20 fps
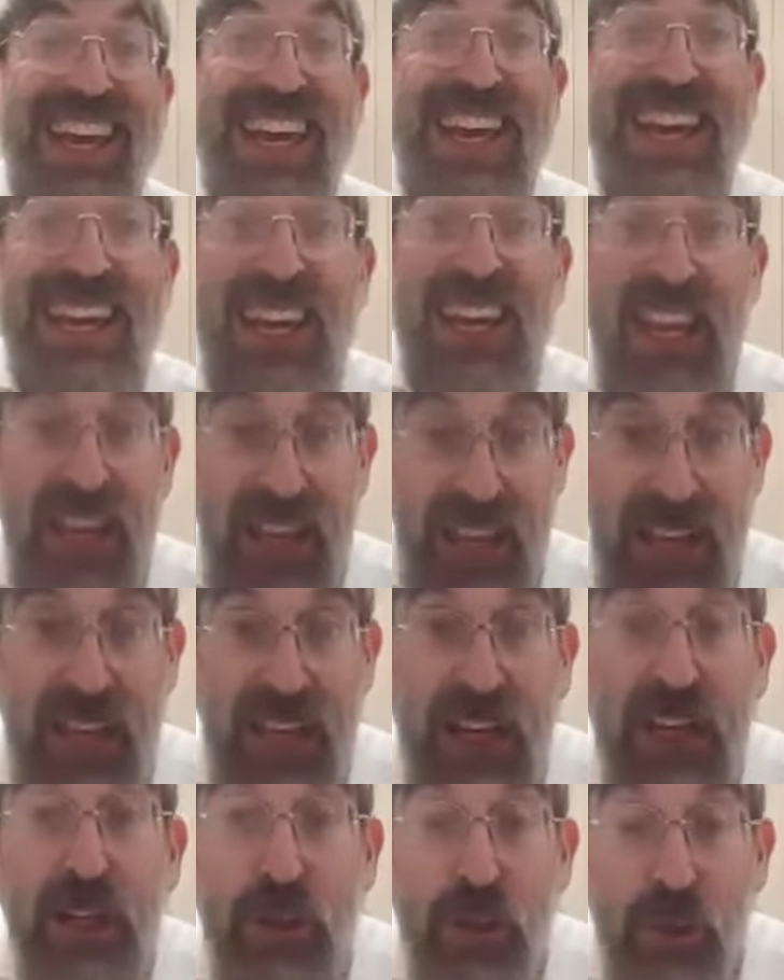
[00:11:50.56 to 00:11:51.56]
In
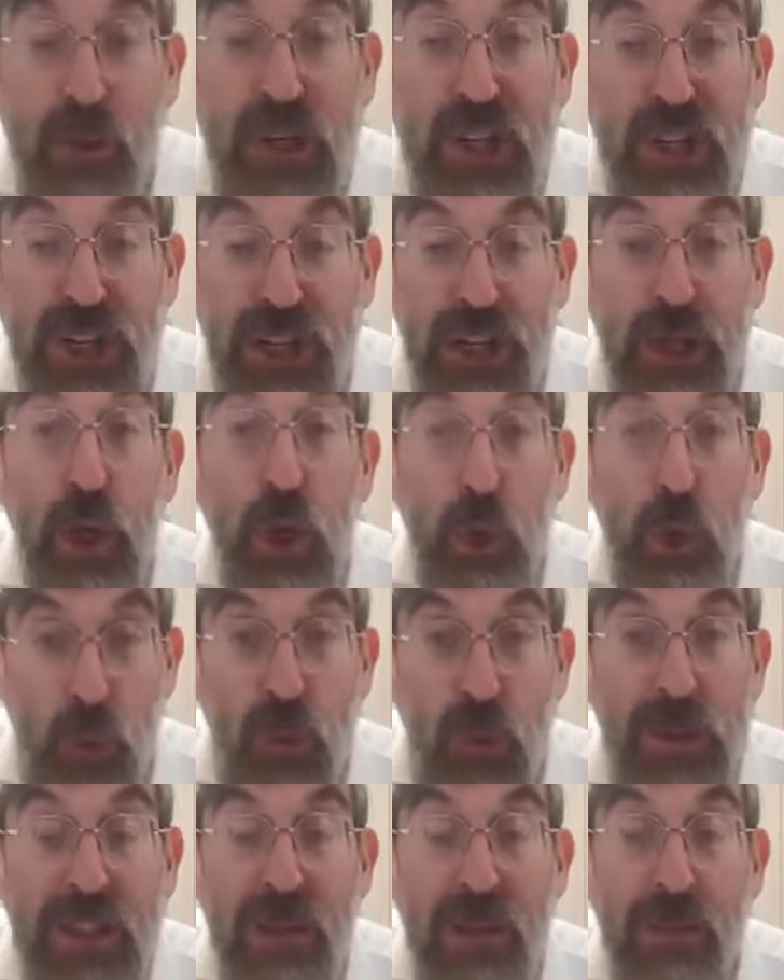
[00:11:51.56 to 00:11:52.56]
kiddushin,
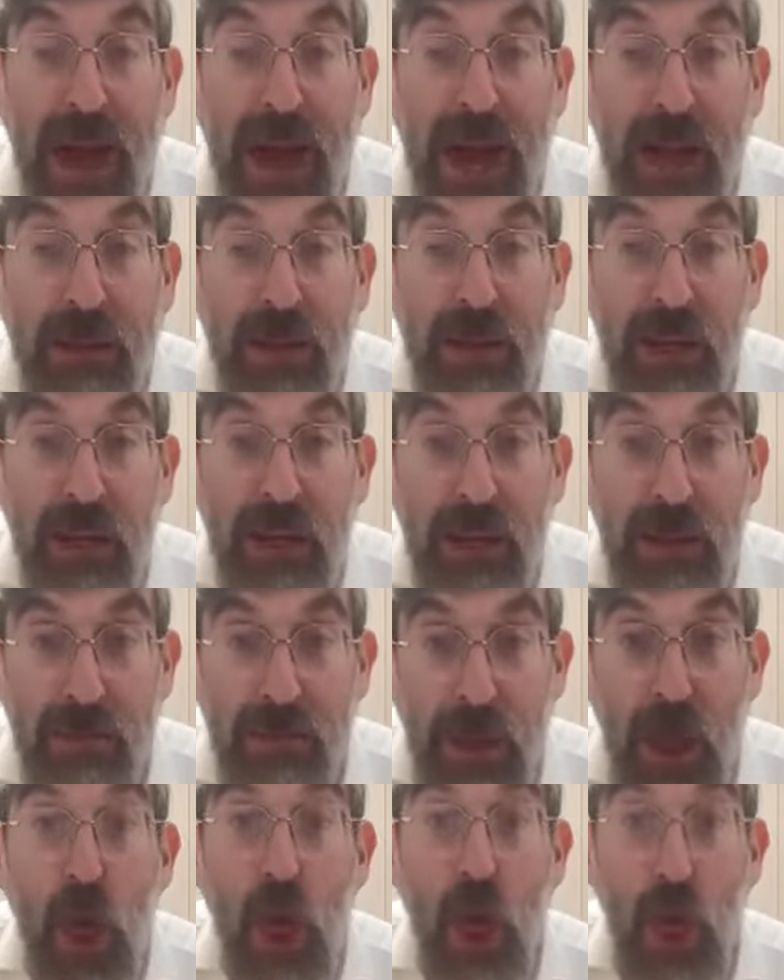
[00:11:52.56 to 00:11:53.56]
who's the makna?
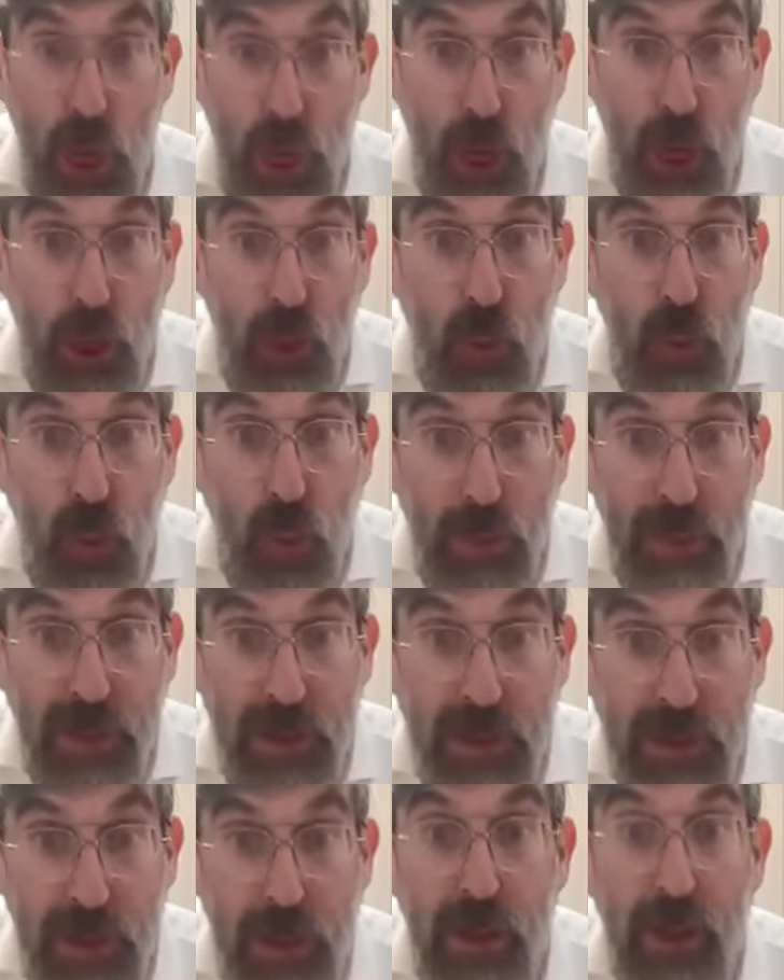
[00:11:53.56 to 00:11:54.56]
The
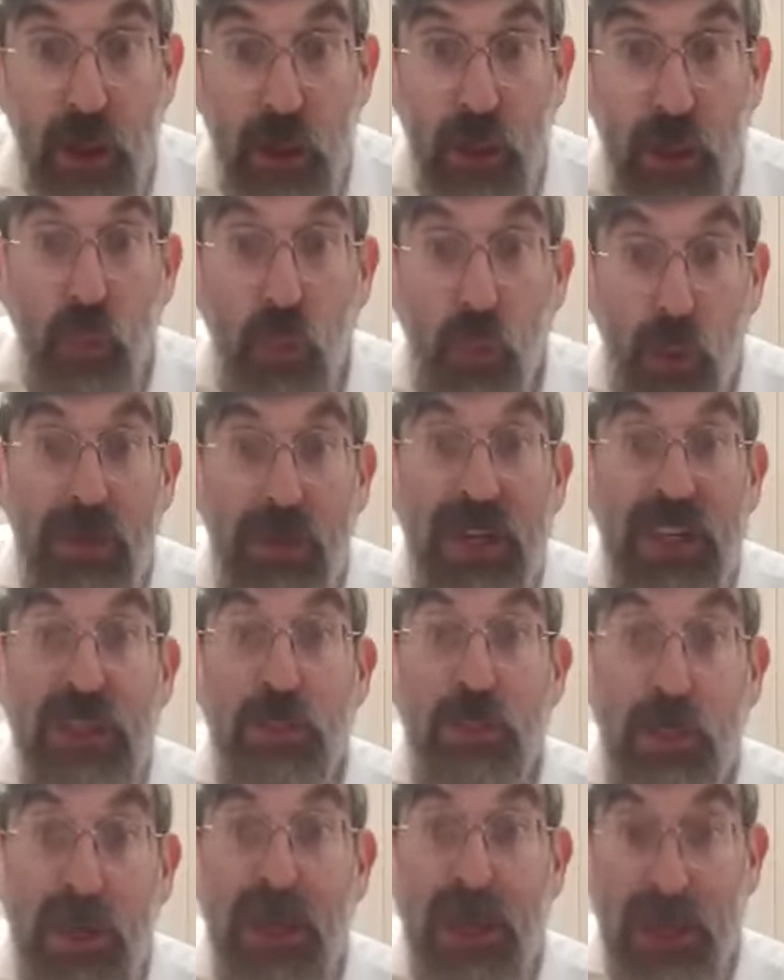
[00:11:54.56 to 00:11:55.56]
woman. The
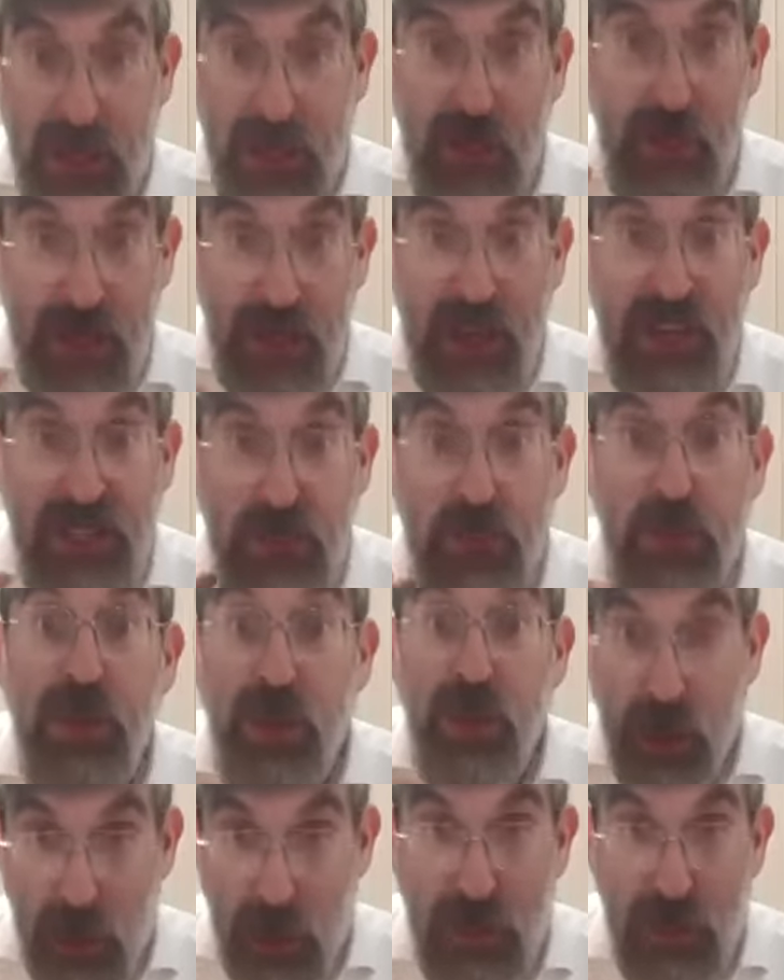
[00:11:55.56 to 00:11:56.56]
man is
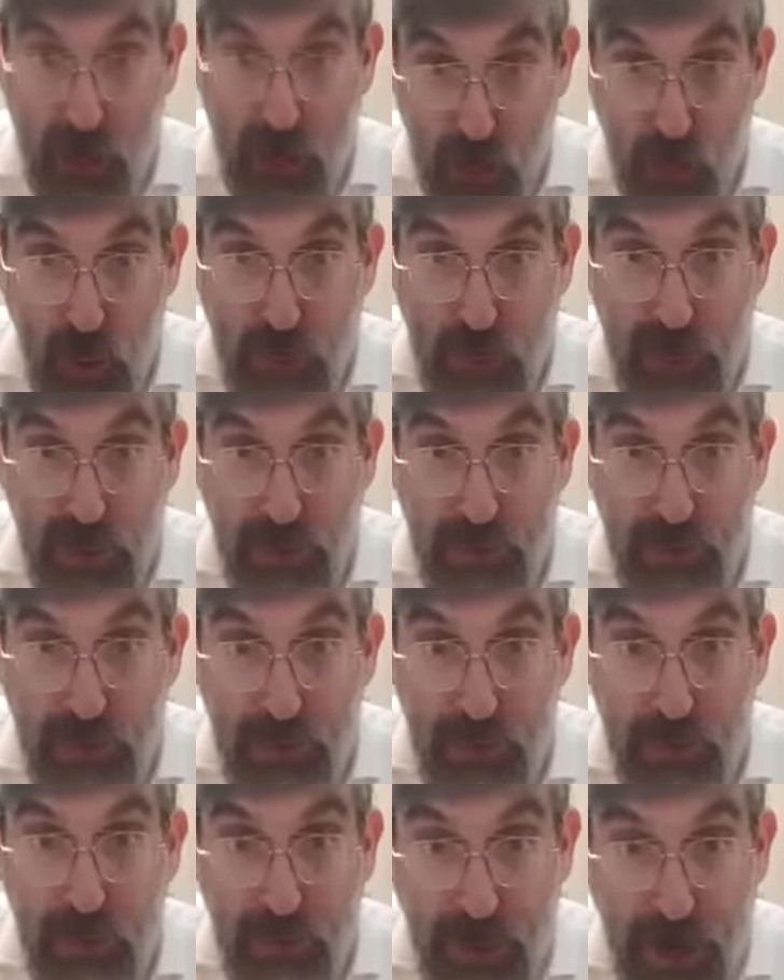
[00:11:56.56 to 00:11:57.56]
being kind to the woman,
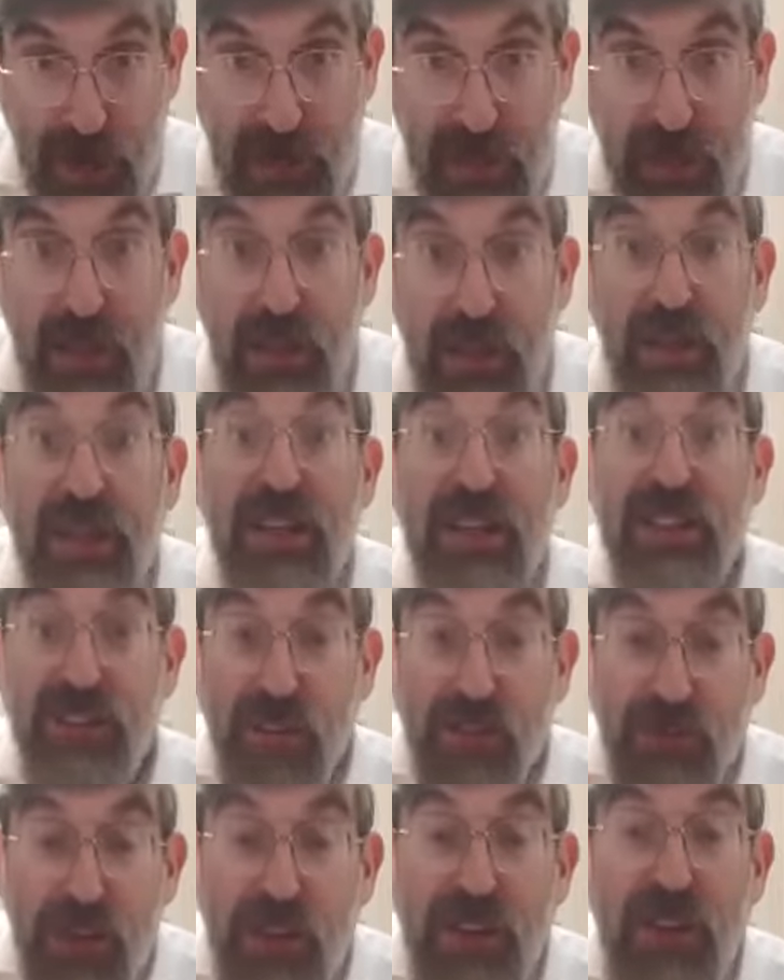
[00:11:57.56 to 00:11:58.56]
right?
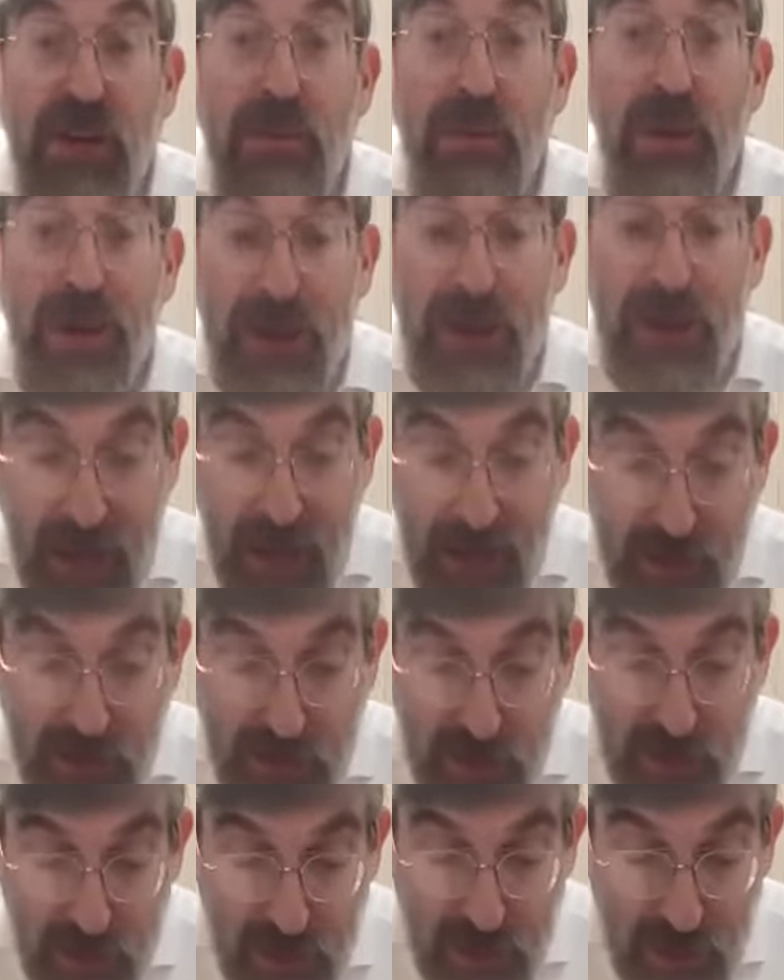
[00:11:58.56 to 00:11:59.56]
So Fredding
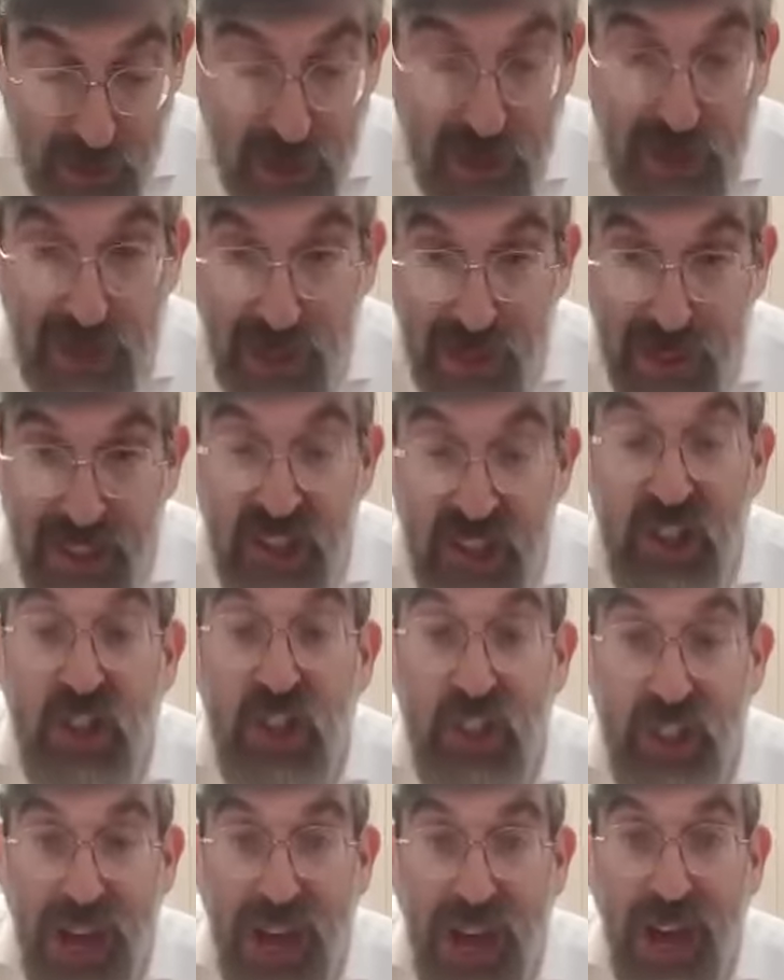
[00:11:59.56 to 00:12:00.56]
Marakasha, this
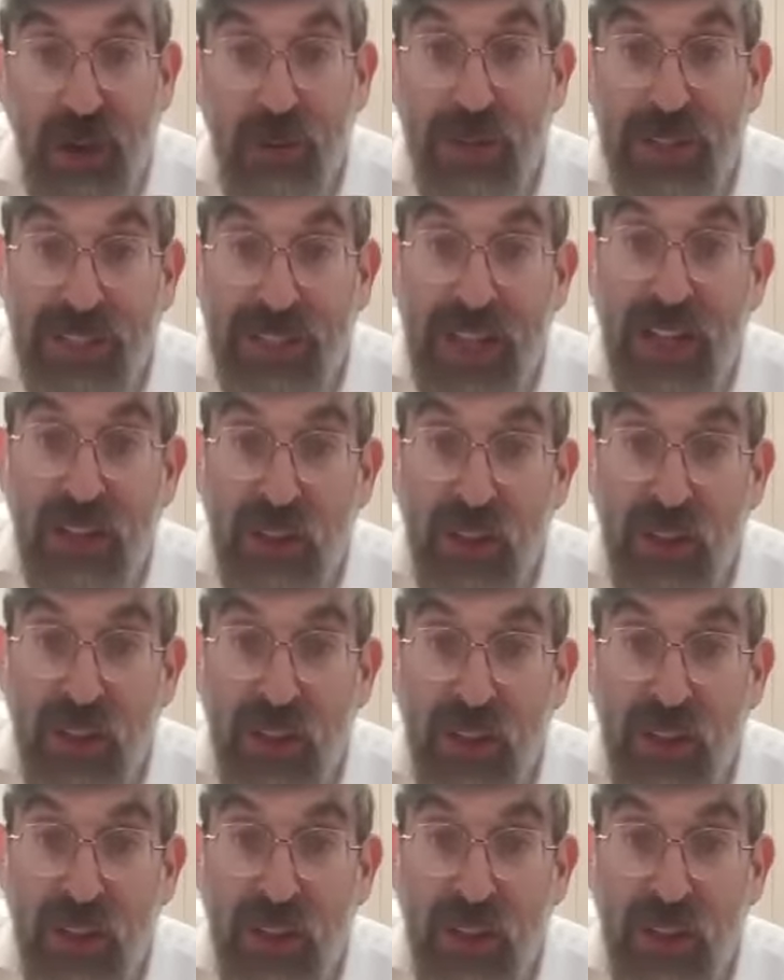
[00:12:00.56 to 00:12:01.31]
shtar is not